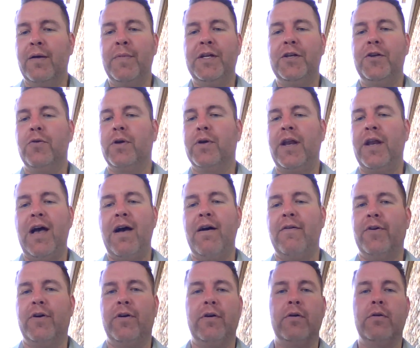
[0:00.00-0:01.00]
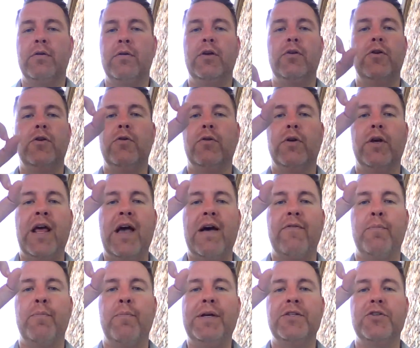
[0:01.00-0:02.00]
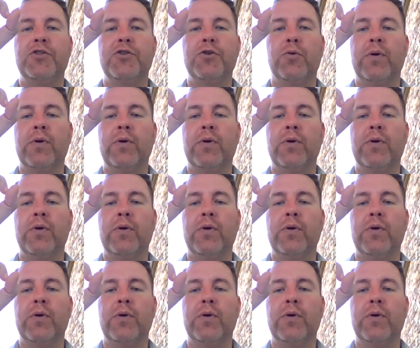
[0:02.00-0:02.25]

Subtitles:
I mean, you could have a piece of